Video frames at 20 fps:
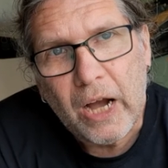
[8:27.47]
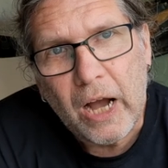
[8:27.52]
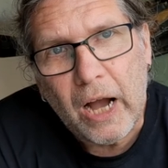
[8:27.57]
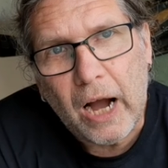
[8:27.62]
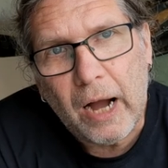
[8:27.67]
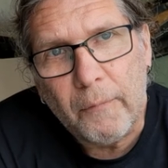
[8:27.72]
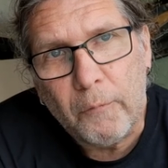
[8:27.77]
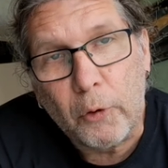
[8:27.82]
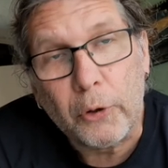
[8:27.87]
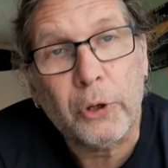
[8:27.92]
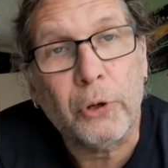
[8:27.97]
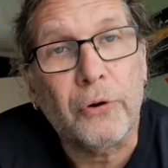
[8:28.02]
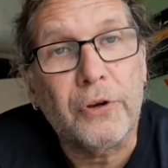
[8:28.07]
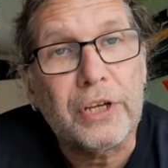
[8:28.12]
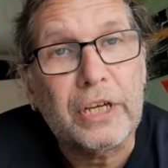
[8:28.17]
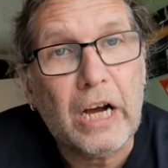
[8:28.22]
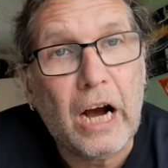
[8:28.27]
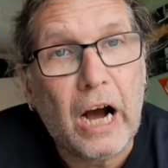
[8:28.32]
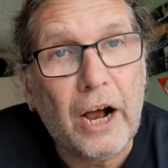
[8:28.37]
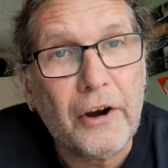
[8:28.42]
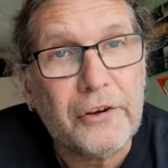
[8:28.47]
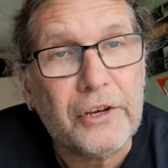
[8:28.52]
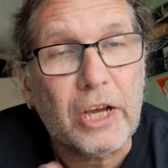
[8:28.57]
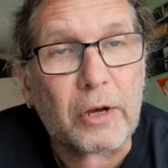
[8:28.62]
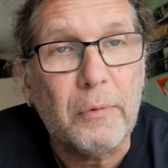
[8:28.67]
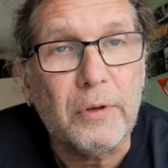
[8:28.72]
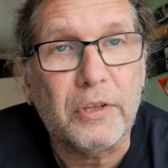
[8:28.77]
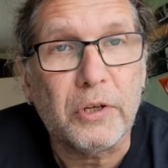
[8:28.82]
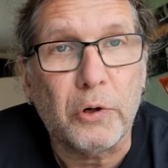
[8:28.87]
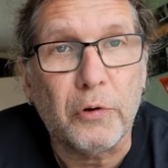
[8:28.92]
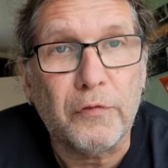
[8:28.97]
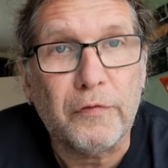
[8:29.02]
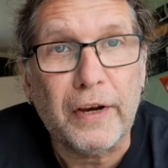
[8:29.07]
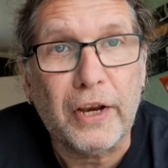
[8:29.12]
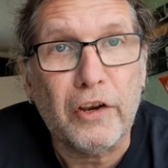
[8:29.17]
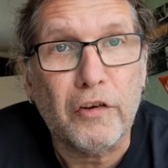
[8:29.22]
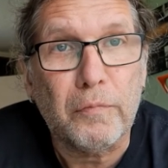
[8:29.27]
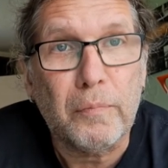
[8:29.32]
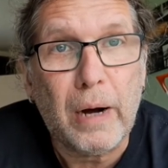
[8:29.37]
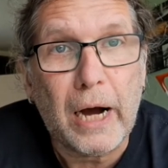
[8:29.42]
I'm working on a card deck with a good
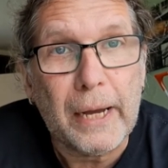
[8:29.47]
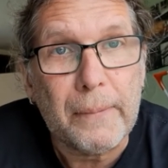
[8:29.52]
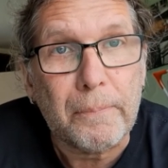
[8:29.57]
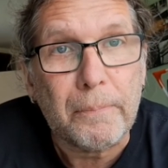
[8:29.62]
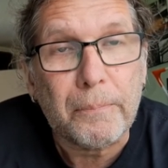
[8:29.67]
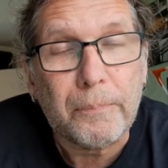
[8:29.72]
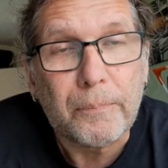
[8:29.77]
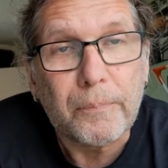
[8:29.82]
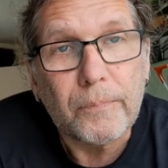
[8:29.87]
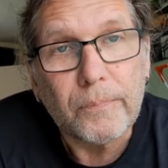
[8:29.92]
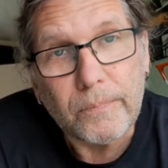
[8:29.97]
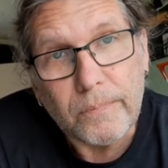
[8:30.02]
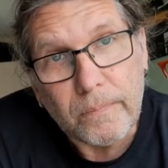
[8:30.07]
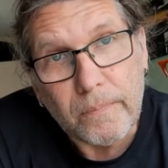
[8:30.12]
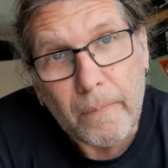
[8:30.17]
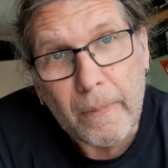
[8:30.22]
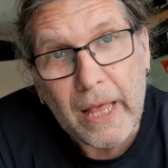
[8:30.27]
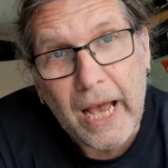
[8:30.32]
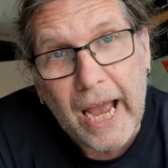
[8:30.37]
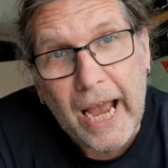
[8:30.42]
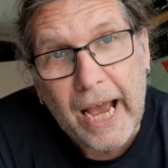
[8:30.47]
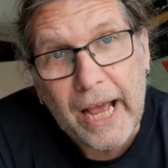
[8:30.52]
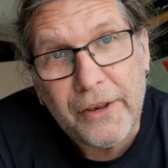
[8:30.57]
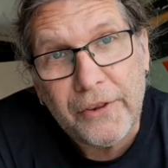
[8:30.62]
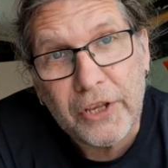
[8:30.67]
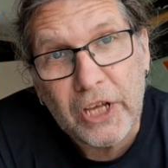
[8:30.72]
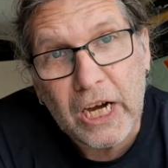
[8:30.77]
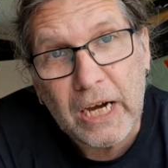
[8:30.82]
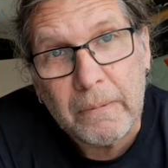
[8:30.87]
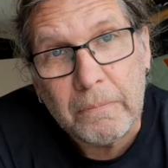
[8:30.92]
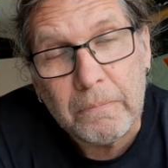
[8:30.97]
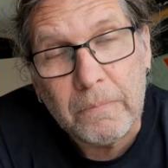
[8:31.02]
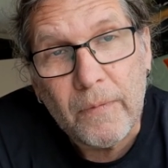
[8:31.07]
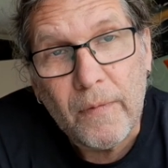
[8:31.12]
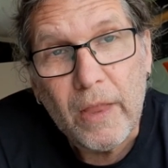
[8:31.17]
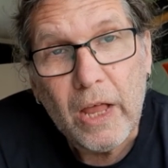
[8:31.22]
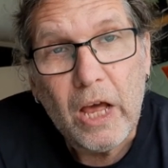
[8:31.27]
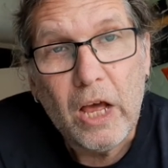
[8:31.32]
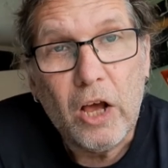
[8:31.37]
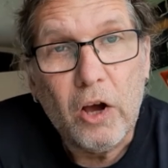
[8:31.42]
friend of mine, and
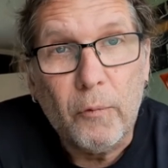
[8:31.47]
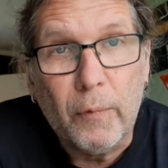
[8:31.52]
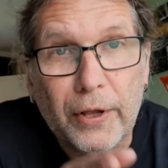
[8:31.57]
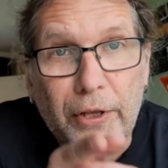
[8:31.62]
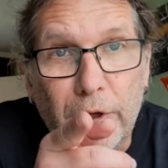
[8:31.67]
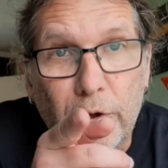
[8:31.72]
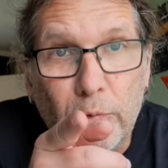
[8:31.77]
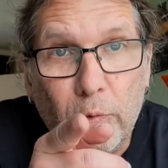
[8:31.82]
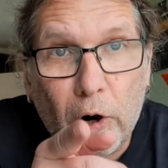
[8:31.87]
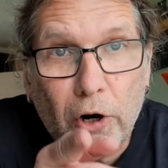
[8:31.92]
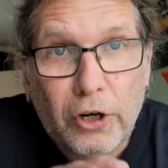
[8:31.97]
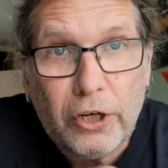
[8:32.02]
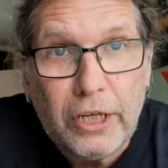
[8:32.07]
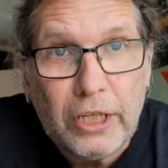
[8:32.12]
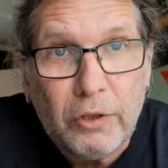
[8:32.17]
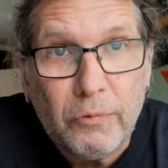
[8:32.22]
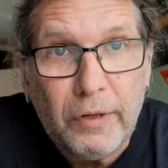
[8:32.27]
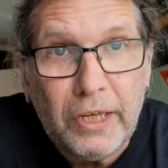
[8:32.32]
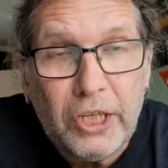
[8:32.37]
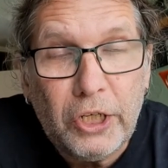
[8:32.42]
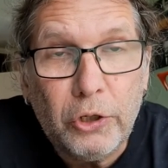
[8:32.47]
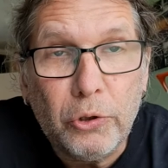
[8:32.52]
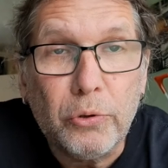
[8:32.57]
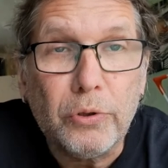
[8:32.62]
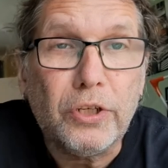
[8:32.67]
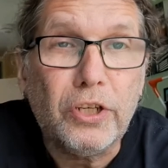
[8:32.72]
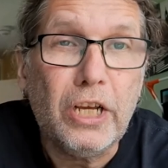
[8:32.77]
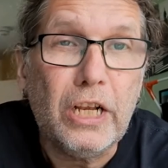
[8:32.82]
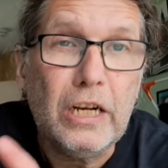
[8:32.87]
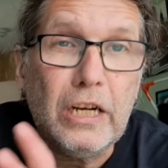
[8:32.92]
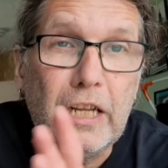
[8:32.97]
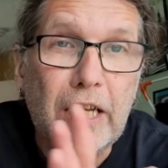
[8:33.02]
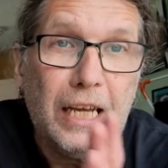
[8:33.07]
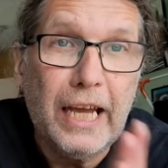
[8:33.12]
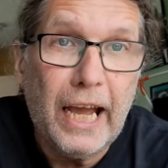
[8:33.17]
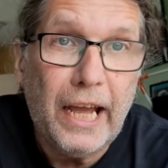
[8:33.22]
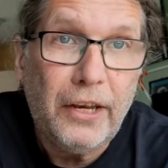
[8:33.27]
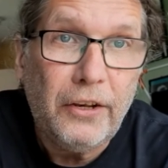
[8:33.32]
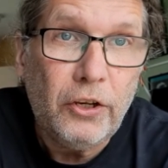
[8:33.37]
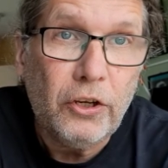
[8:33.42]
when you watch this video till the
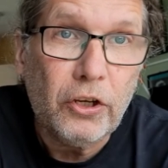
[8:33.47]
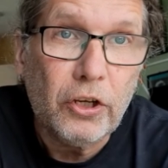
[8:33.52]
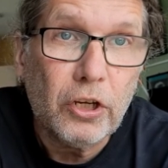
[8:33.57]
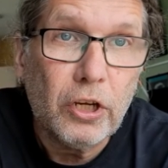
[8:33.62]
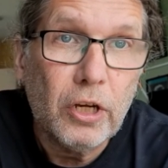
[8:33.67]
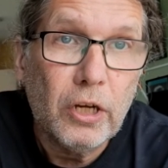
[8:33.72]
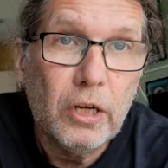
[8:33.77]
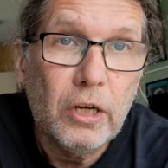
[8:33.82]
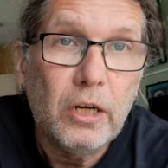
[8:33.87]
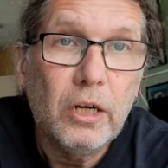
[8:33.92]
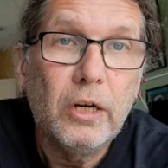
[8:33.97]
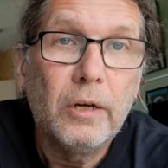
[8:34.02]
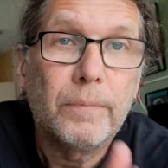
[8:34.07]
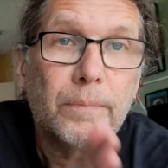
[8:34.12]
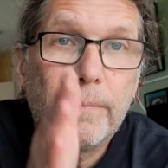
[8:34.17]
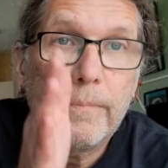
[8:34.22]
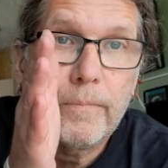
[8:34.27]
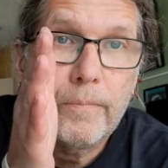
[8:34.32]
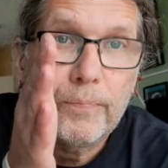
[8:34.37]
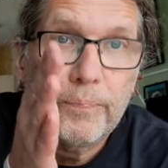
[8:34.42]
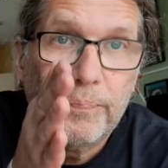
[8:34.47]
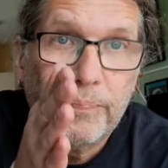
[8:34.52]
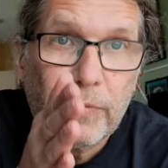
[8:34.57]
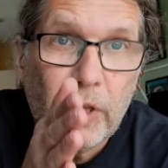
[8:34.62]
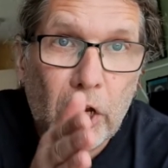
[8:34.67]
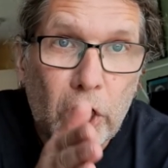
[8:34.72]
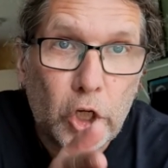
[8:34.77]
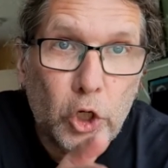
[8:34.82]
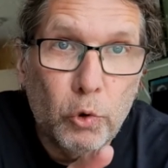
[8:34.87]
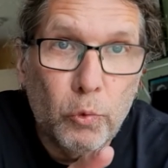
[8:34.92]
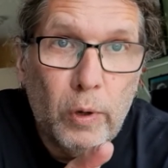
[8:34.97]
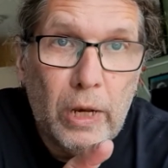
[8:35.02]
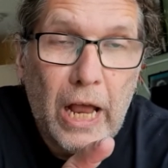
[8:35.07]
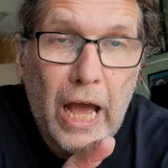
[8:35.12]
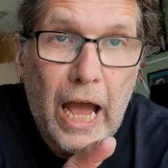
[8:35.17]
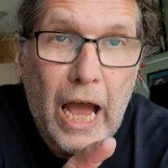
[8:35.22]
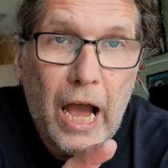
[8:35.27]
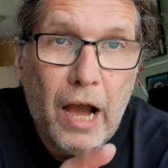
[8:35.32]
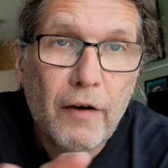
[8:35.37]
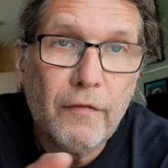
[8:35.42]
end, you will
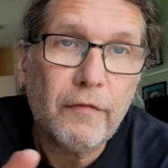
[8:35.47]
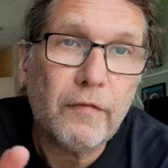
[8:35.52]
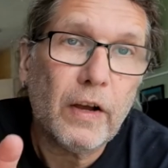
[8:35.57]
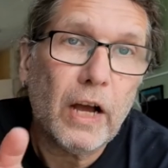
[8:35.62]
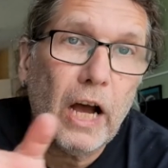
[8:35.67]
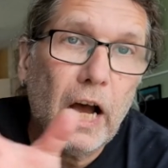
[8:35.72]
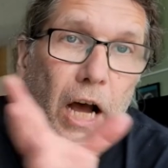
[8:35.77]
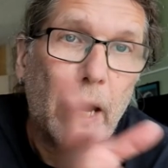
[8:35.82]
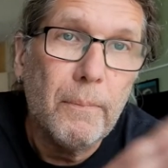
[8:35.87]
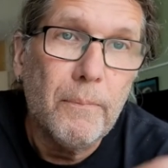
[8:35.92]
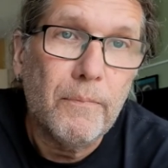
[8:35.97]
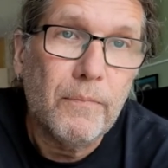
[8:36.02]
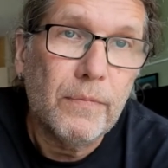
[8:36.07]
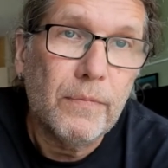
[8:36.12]
have a